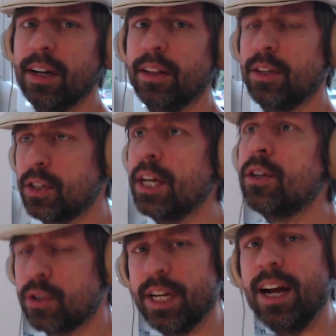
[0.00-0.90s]
this is
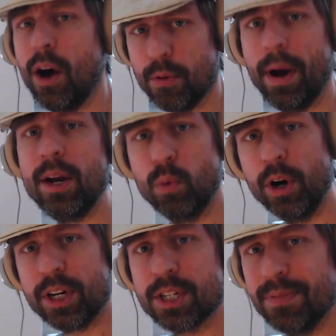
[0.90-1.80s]
interesting how the mind
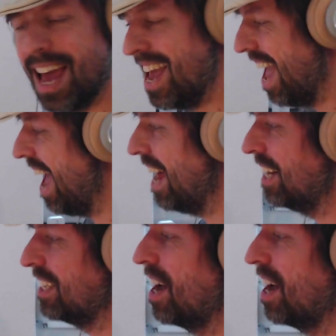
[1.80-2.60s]
works. And